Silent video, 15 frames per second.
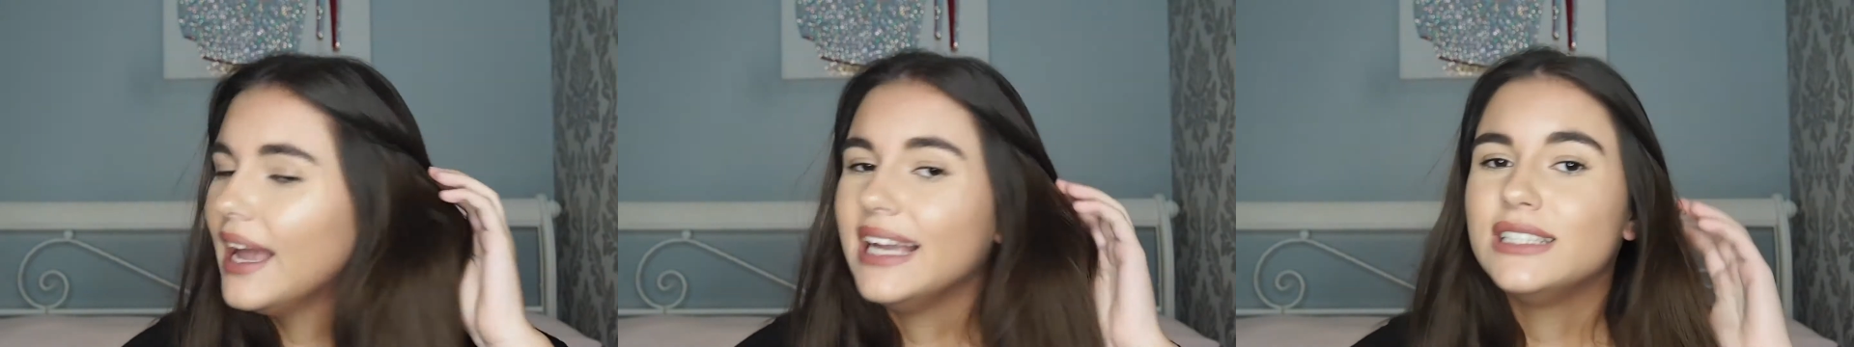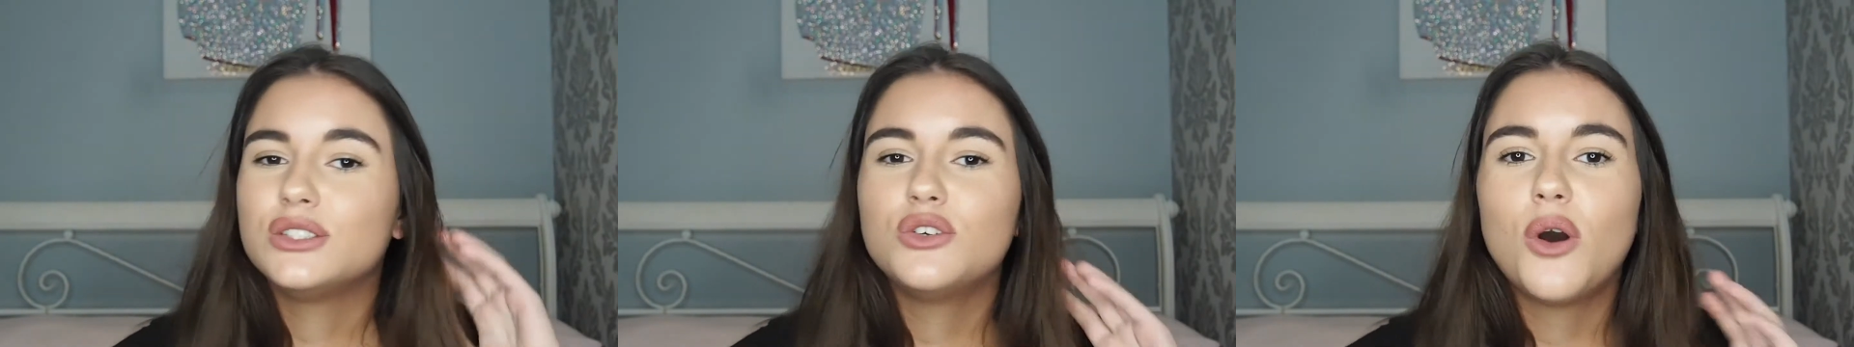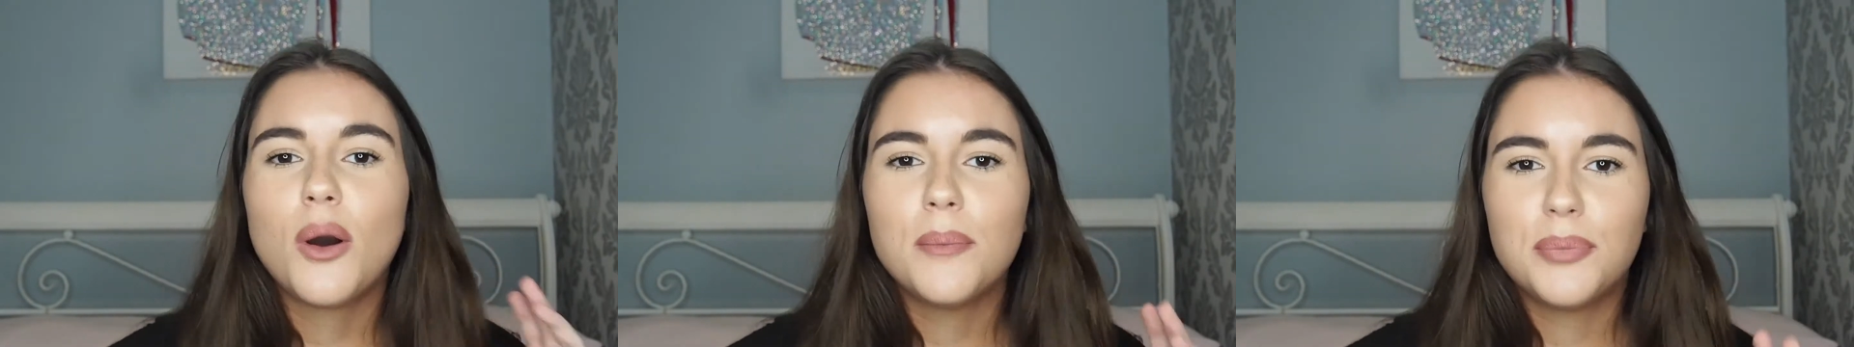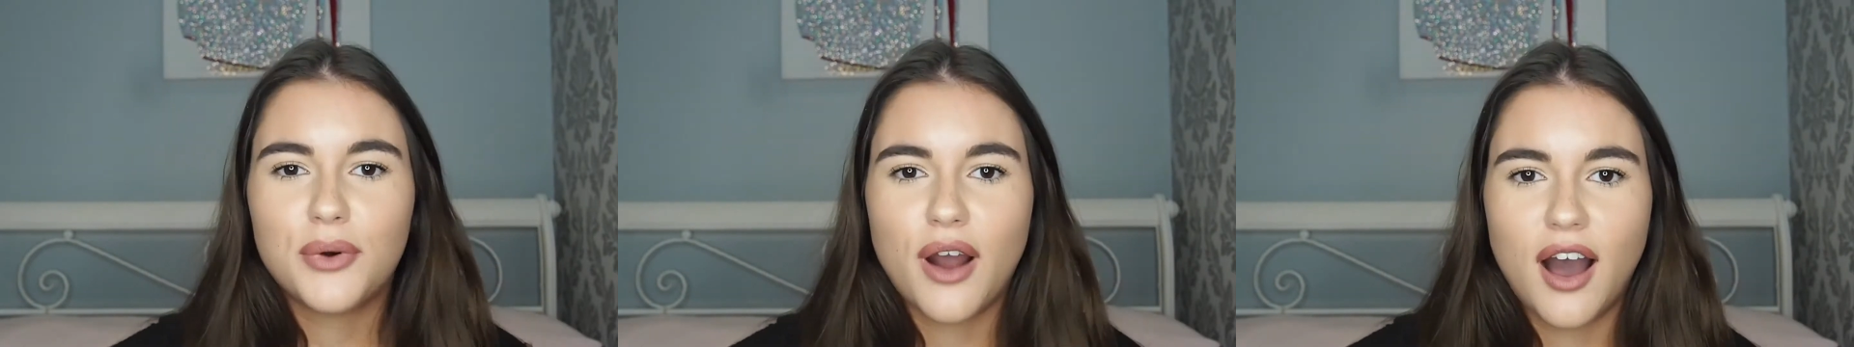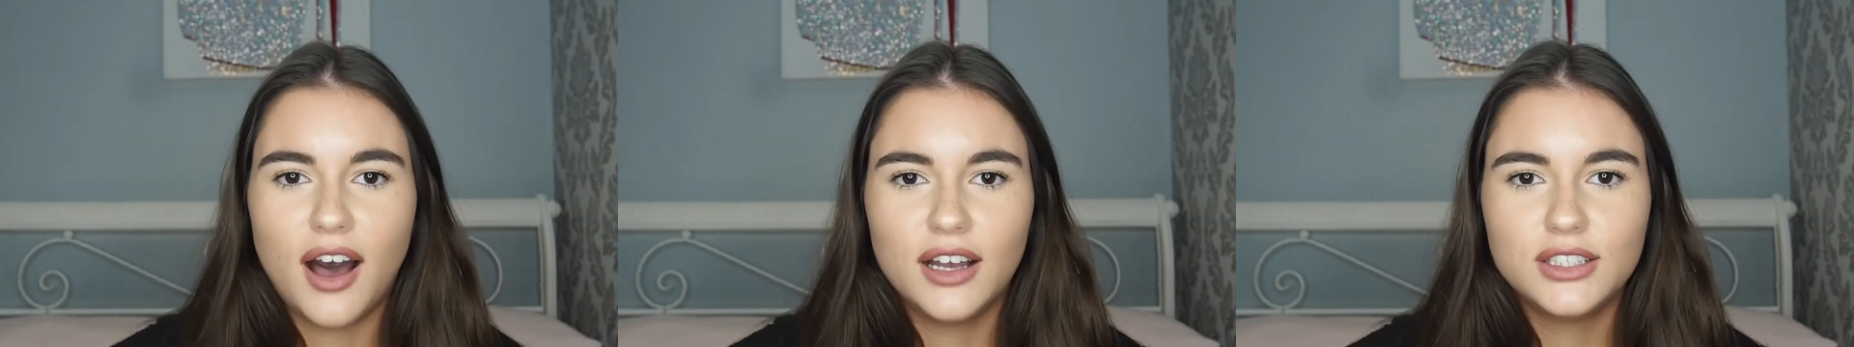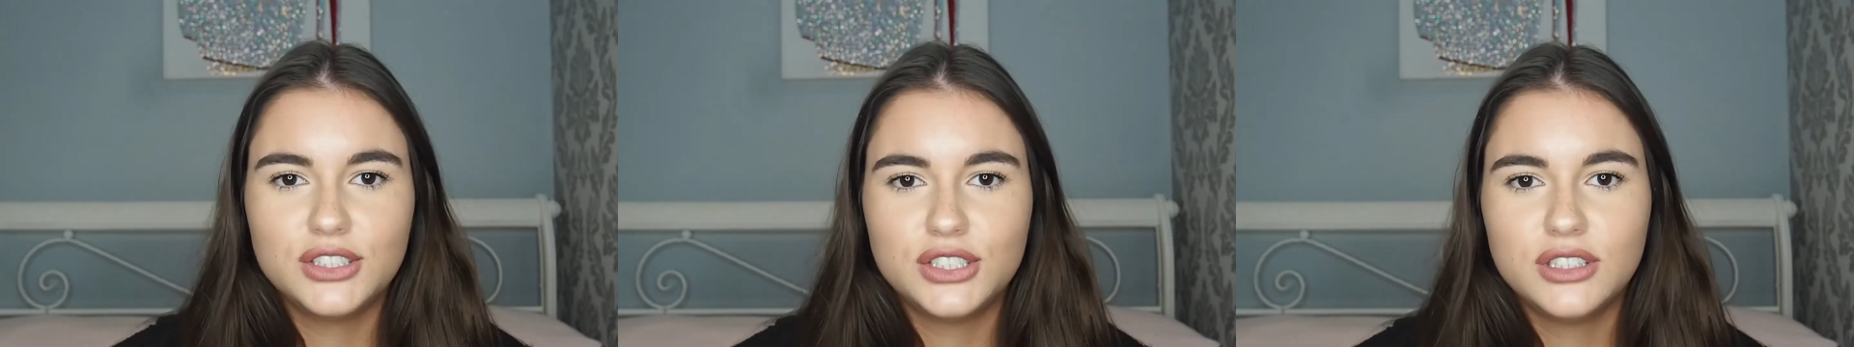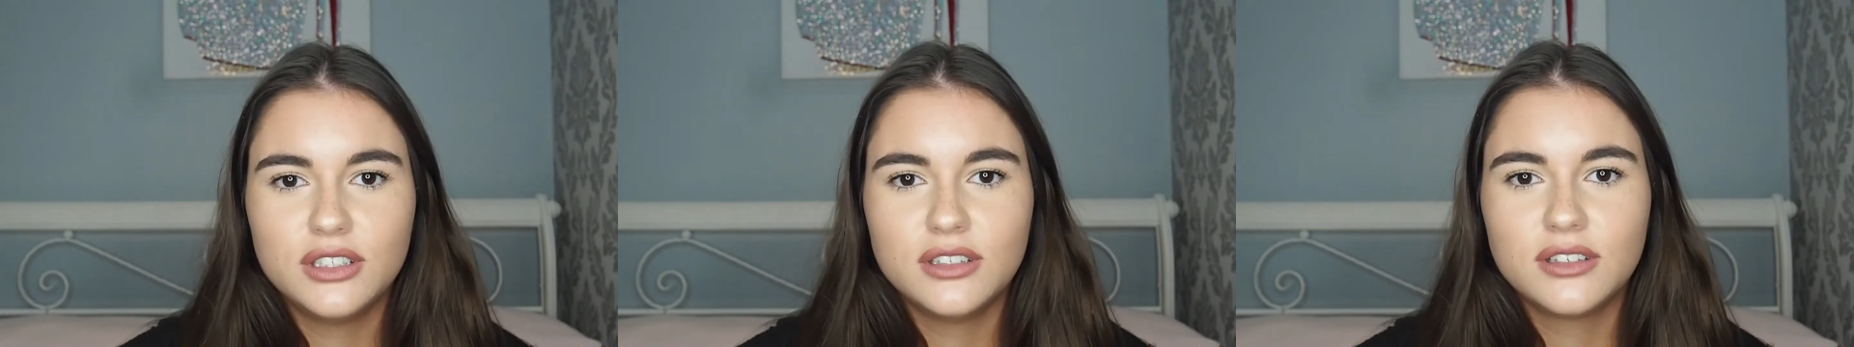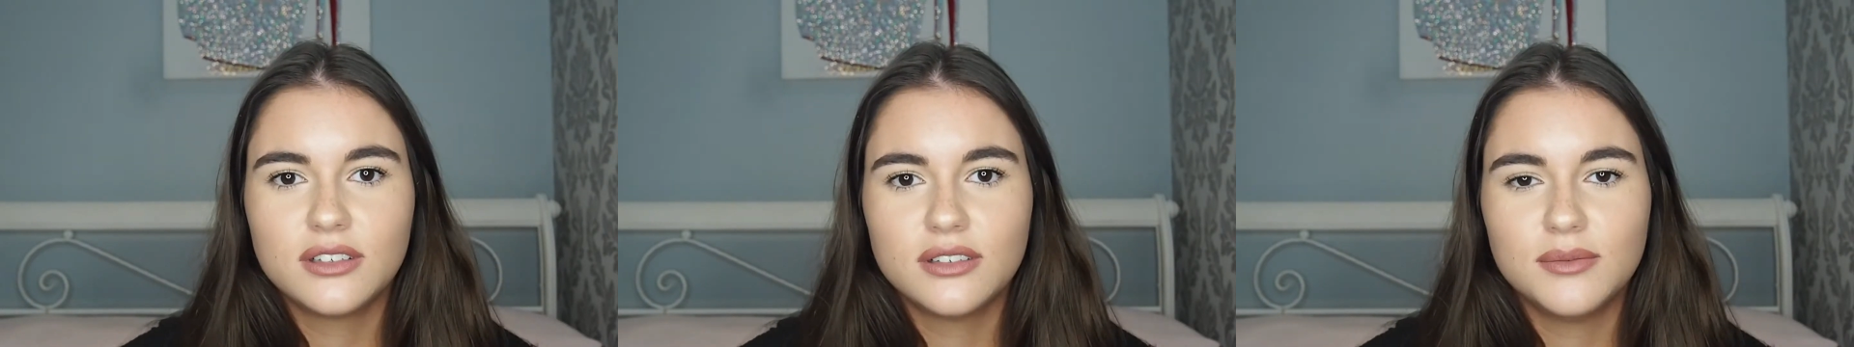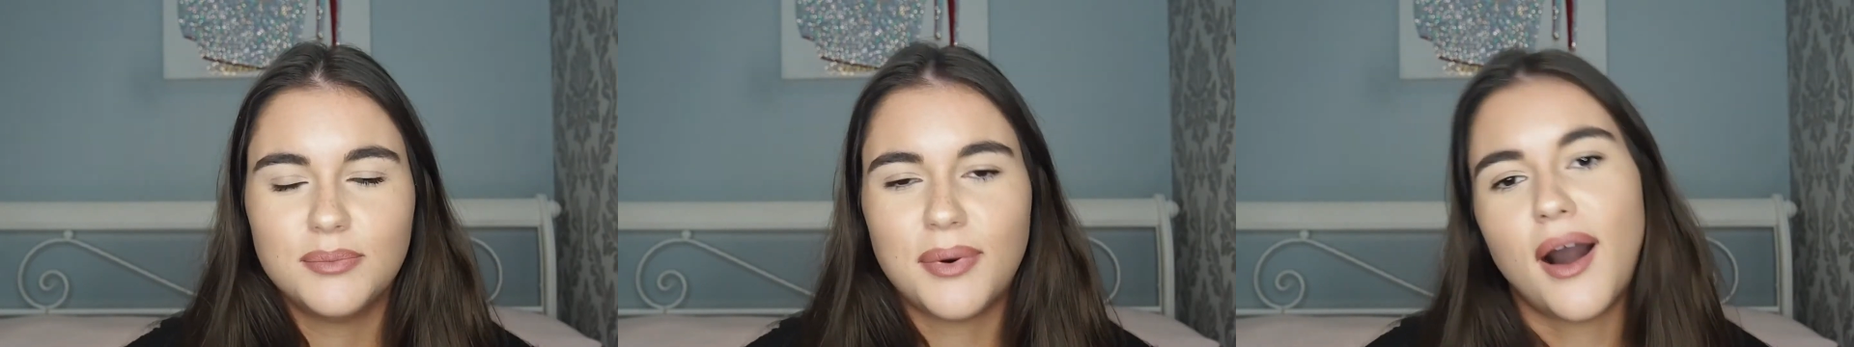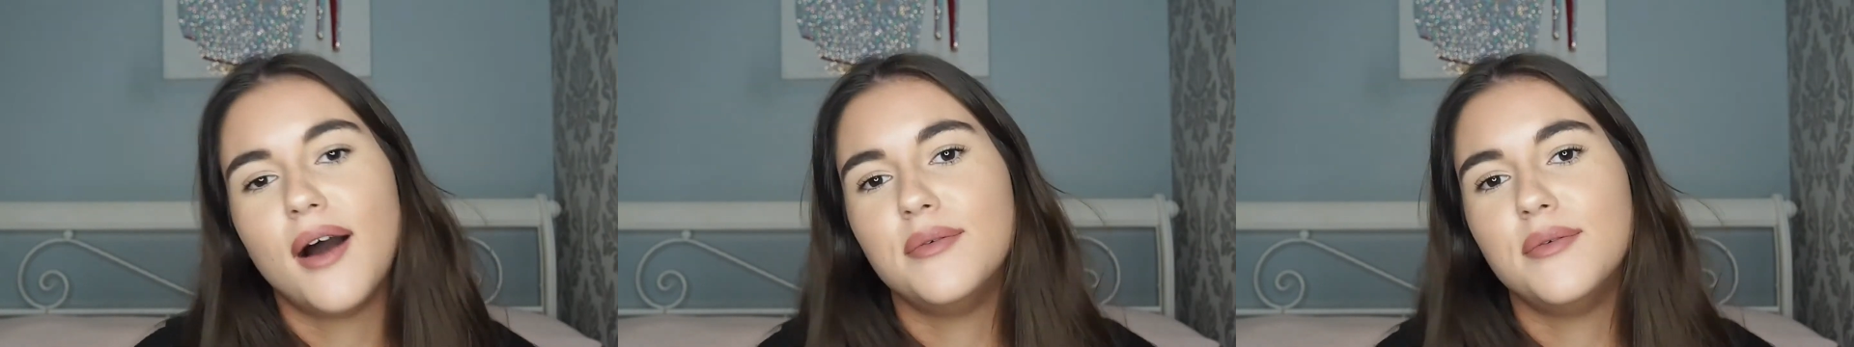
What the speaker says: it's not a brush, but